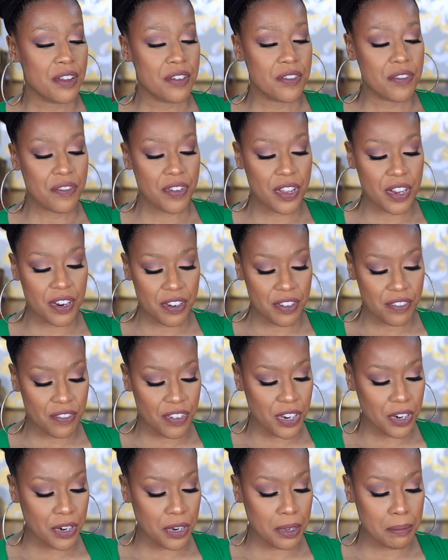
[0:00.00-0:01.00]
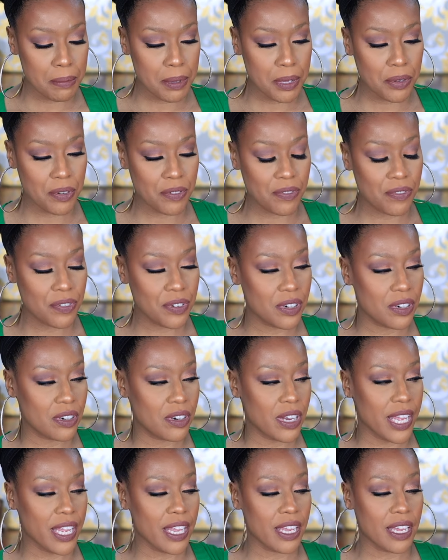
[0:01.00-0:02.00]
Very, very
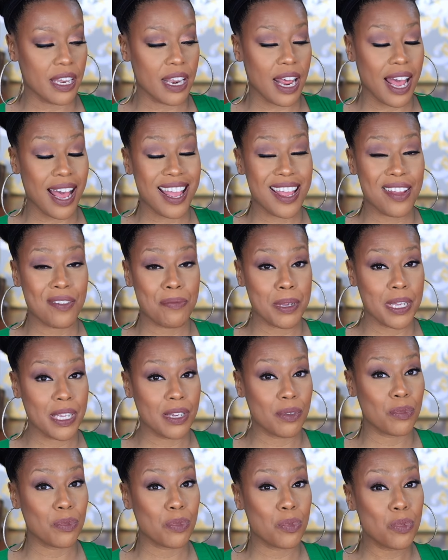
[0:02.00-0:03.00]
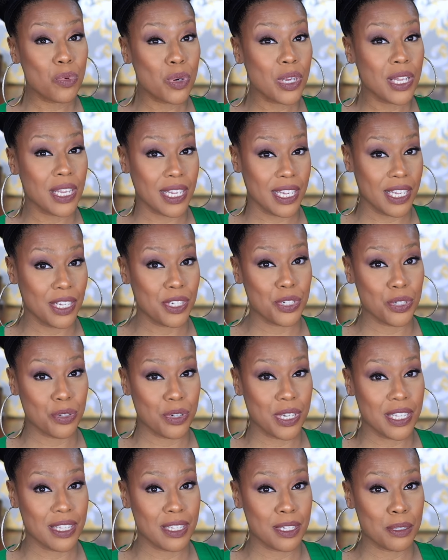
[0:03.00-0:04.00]
beautiful, and I have been really
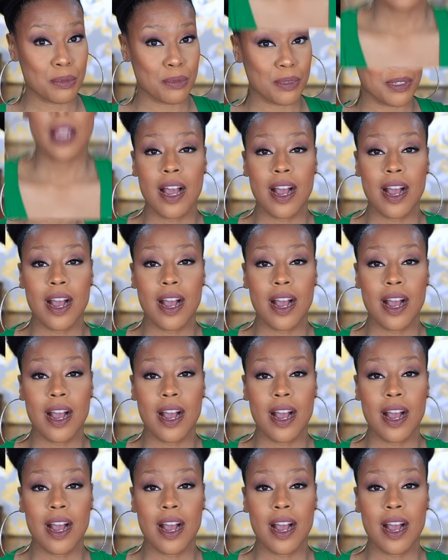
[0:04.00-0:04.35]
enjoying this one.